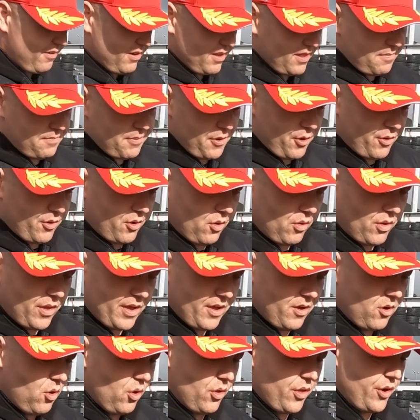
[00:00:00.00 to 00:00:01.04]
in the boot, all
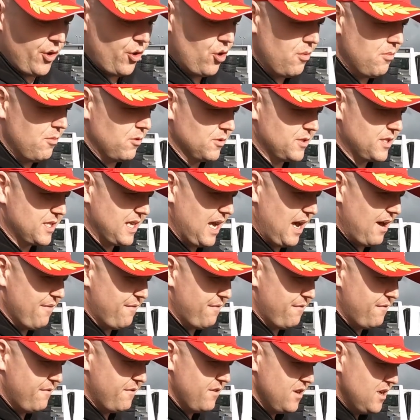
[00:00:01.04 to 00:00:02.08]
the normal stuff.
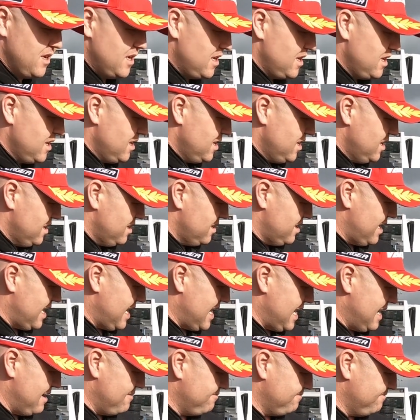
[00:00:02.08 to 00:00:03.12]

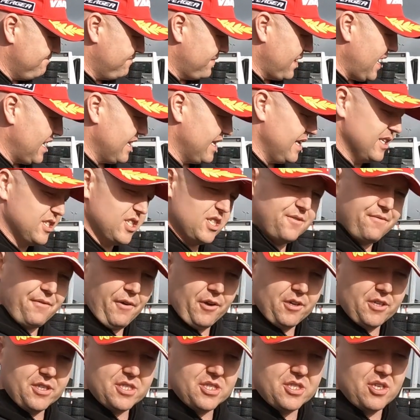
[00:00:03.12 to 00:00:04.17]
And yeah, just
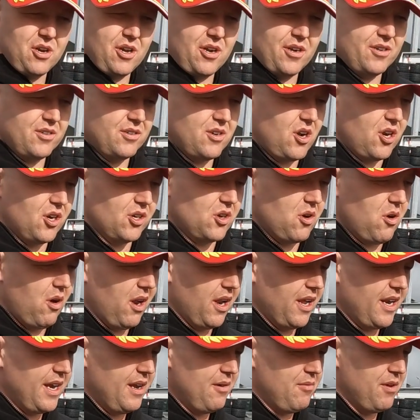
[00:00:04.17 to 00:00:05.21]
focused on
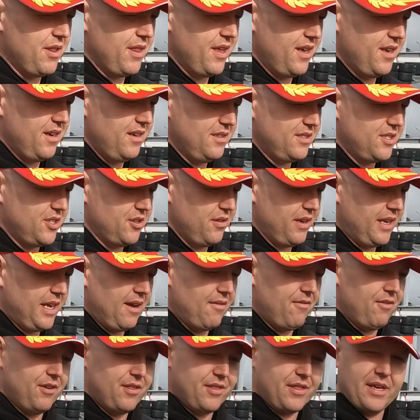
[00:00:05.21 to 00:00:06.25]
quality with it, doing
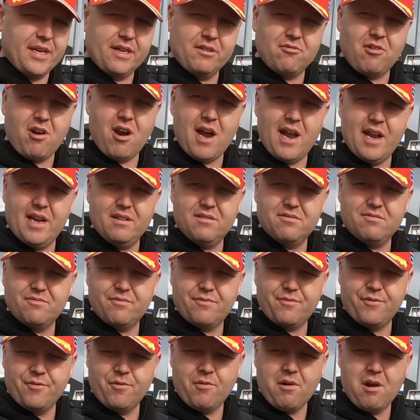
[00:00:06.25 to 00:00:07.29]
everything right
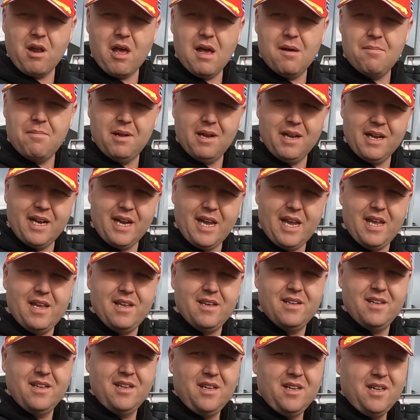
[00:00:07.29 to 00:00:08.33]
for reliability.
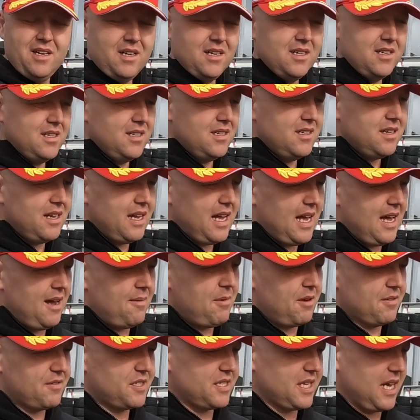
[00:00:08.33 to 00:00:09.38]

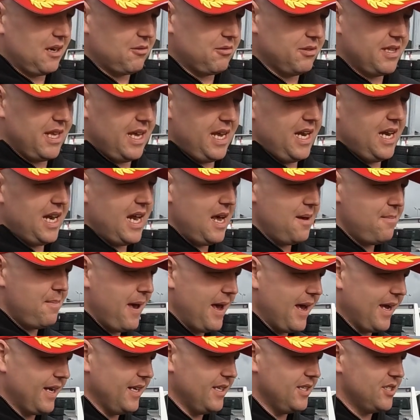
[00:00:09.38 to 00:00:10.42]
I've stuck with the NA
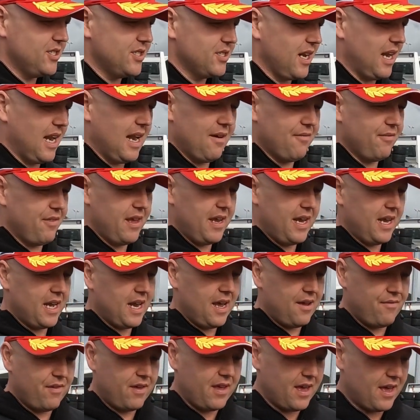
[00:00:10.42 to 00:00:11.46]
package. I love the
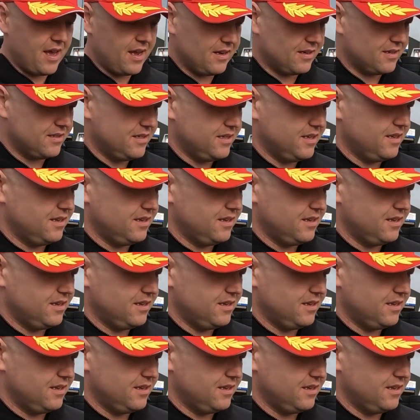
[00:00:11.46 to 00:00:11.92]
NA V8.